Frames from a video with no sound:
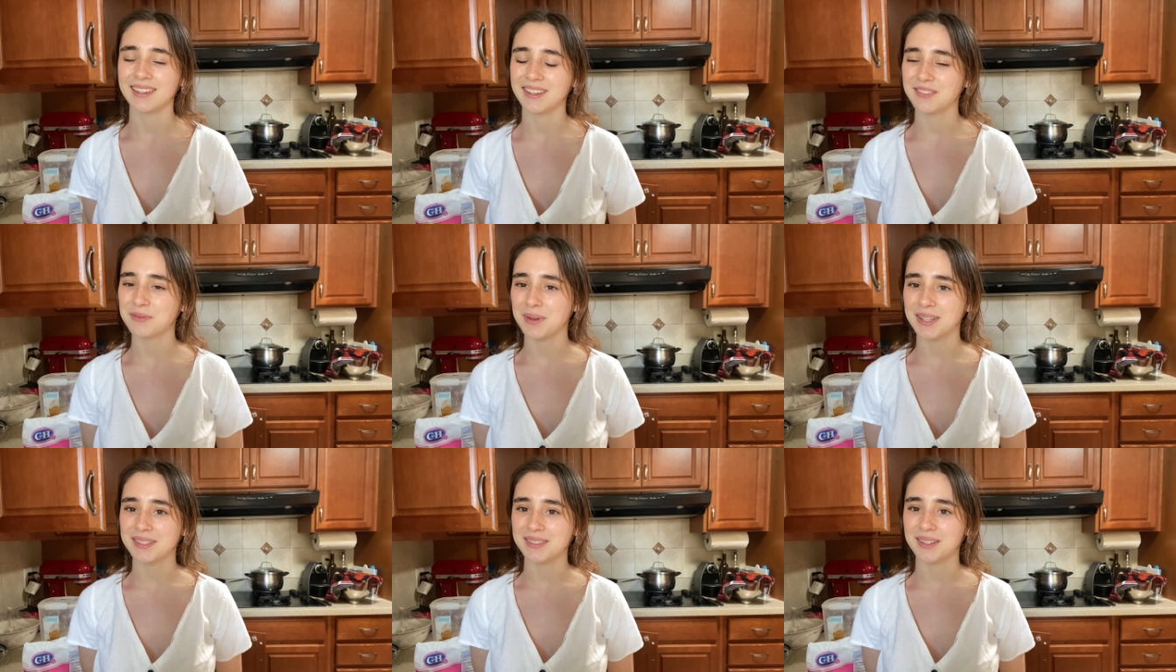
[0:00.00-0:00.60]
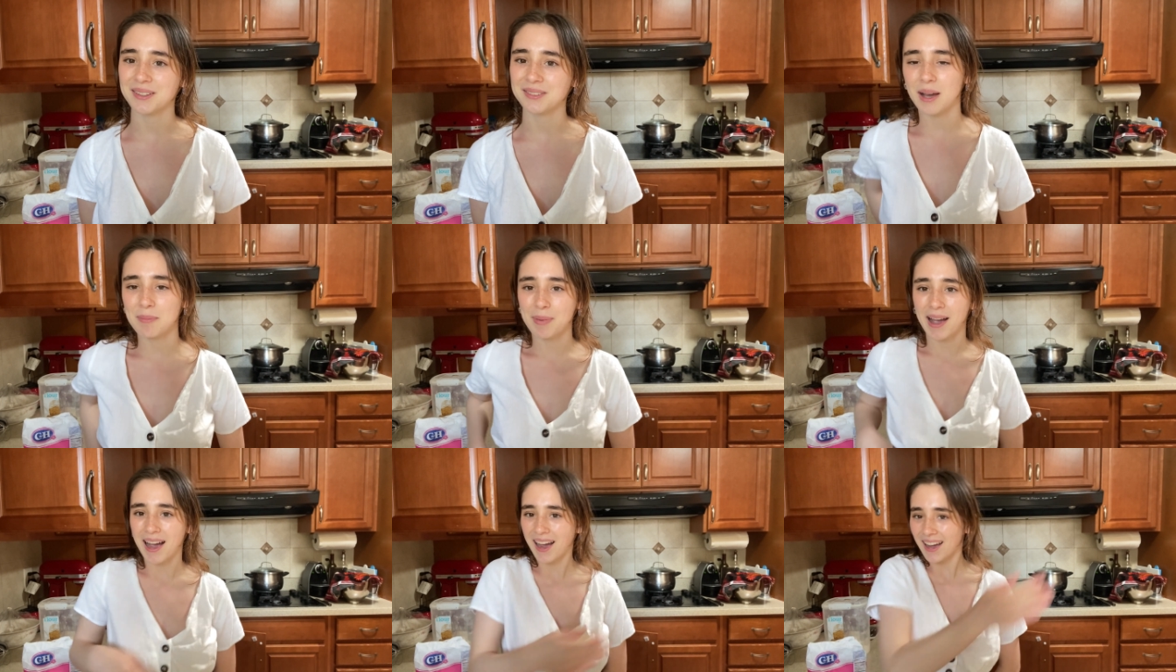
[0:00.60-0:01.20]
give myself a
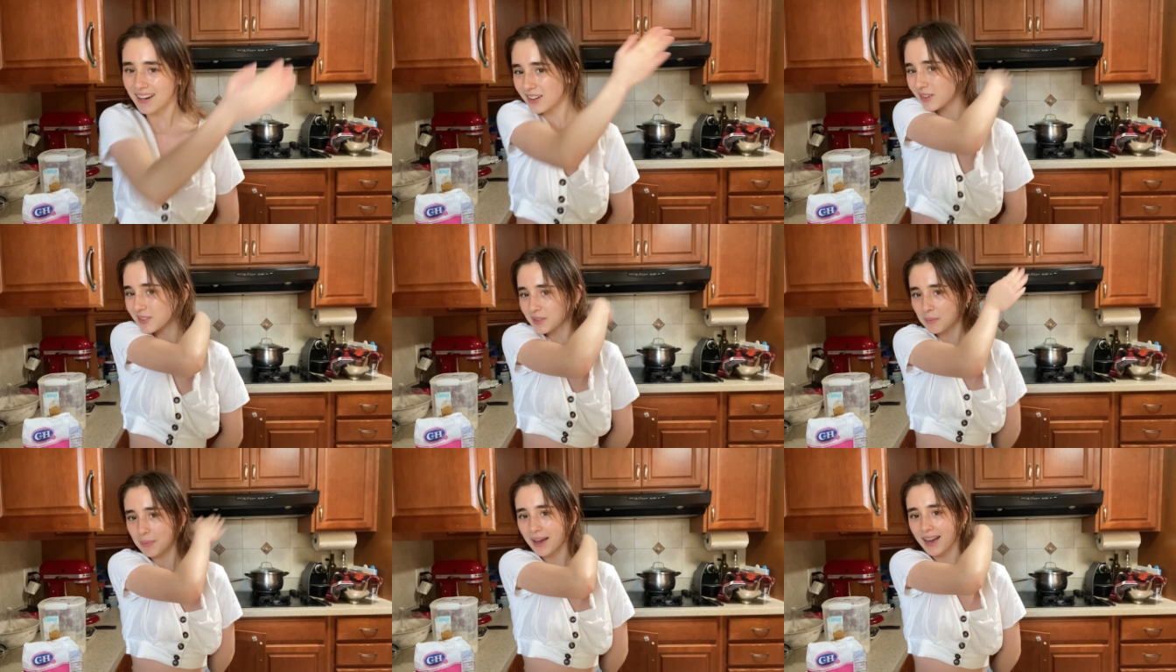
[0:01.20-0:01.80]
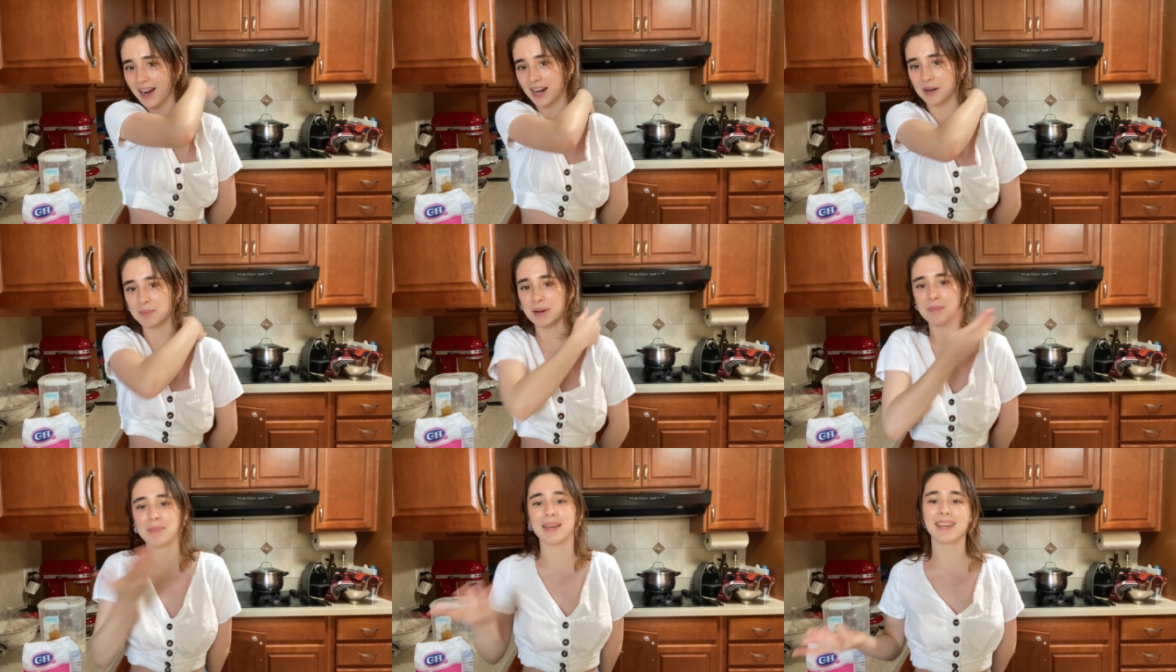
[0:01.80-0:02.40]
pat on the back
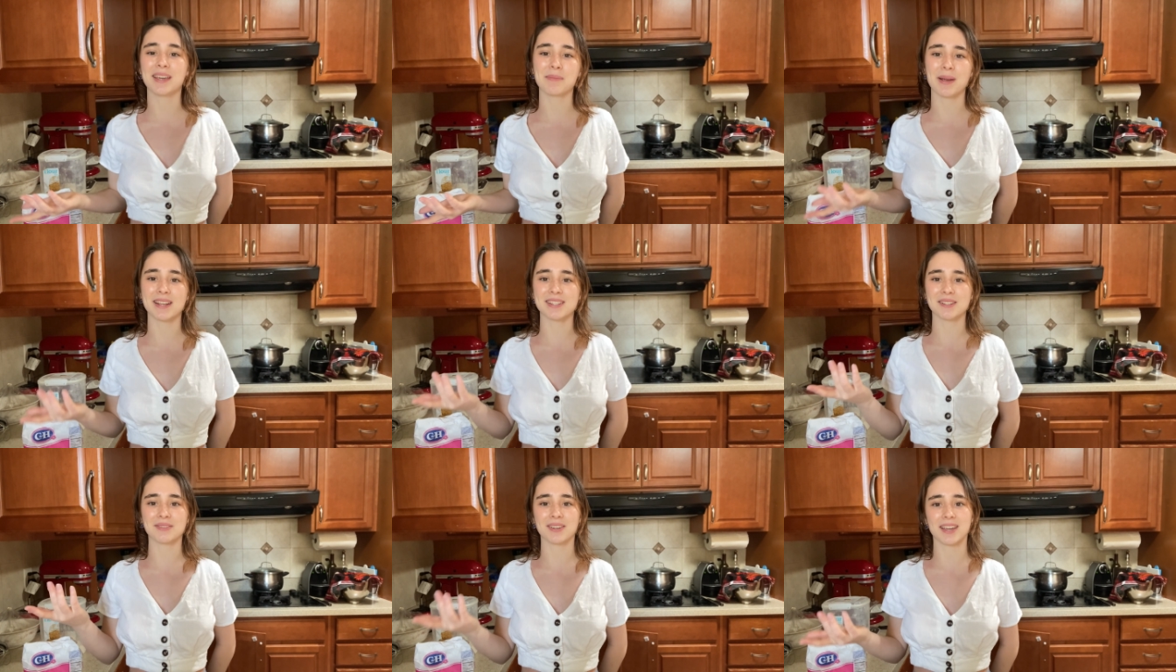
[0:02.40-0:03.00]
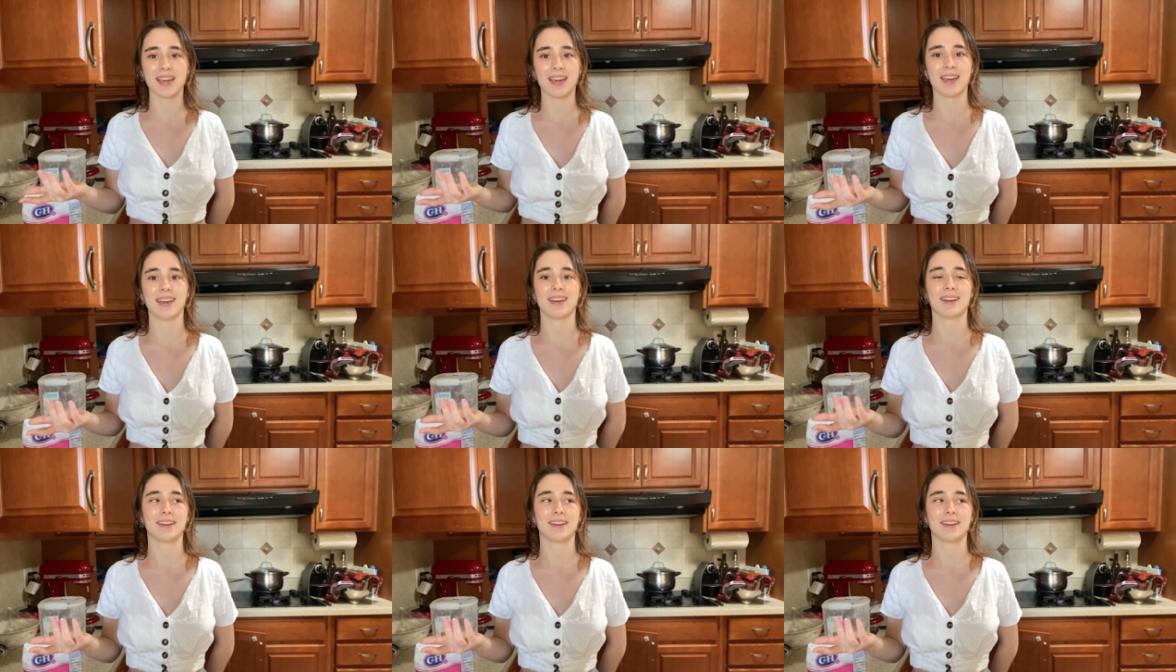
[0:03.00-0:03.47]
by baking myself a cake.